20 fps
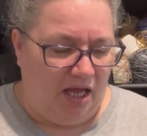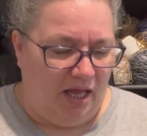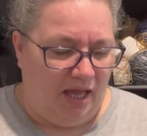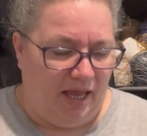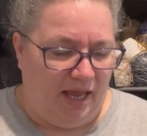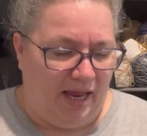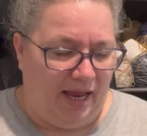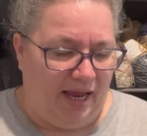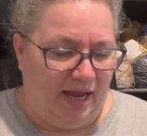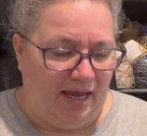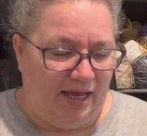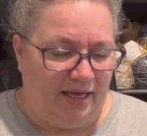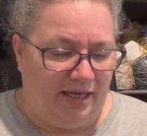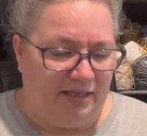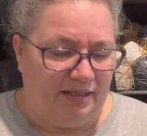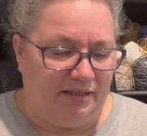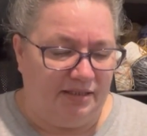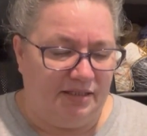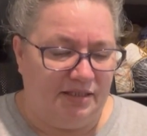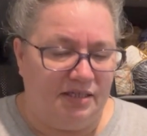
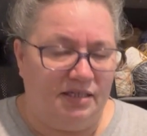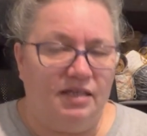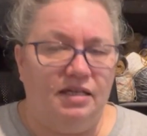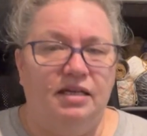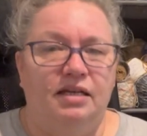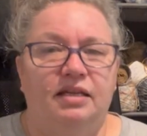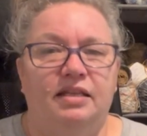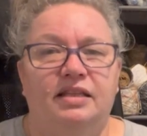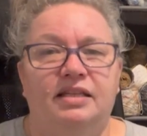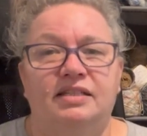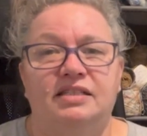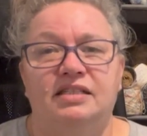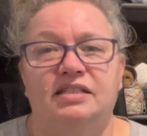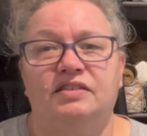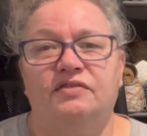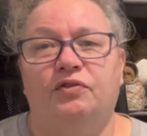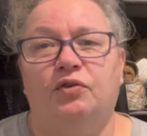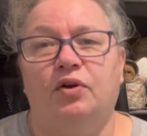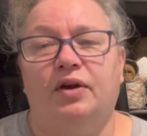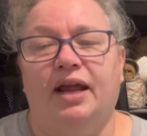And this
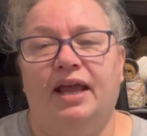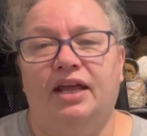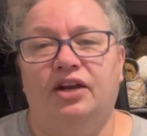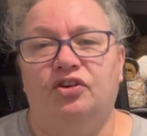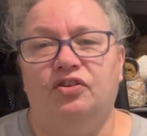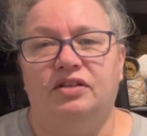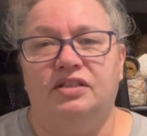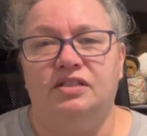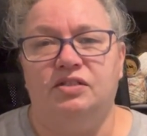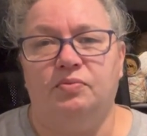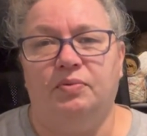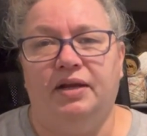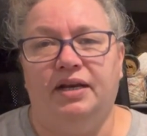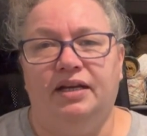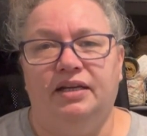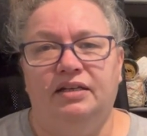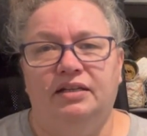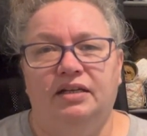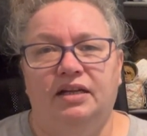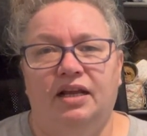is for Andrea's
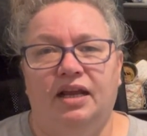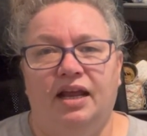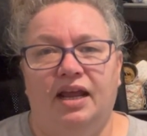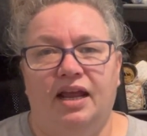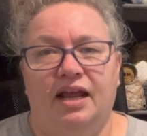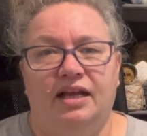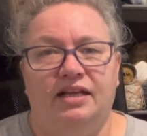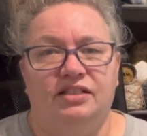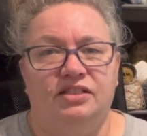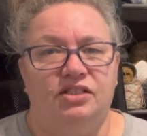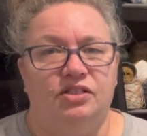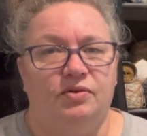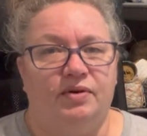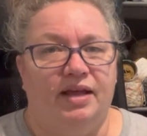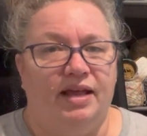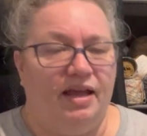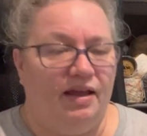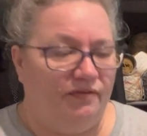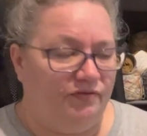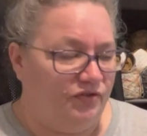wedding, and so I
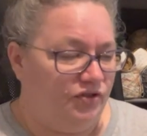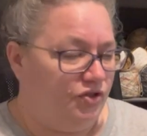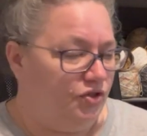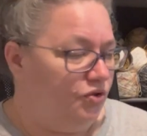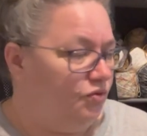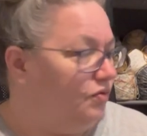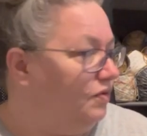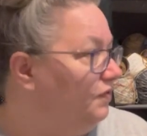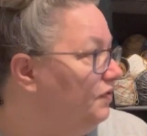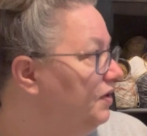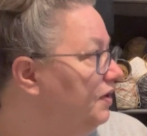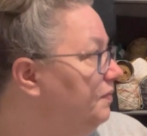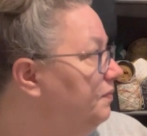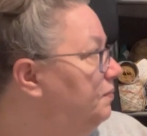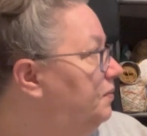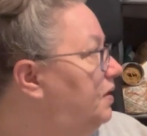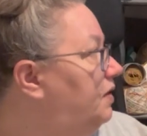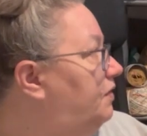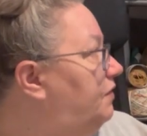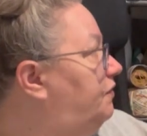have two of
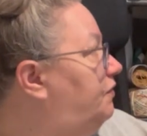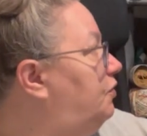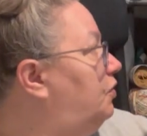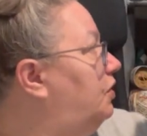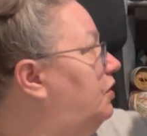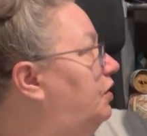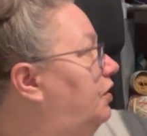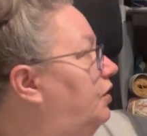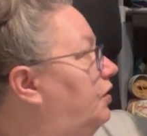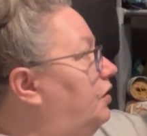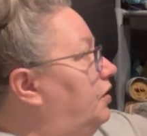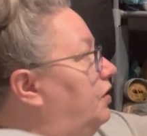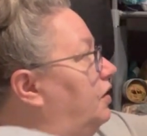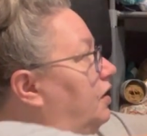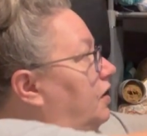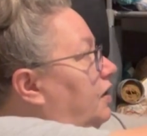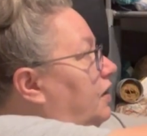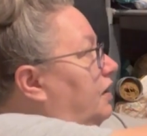them for her.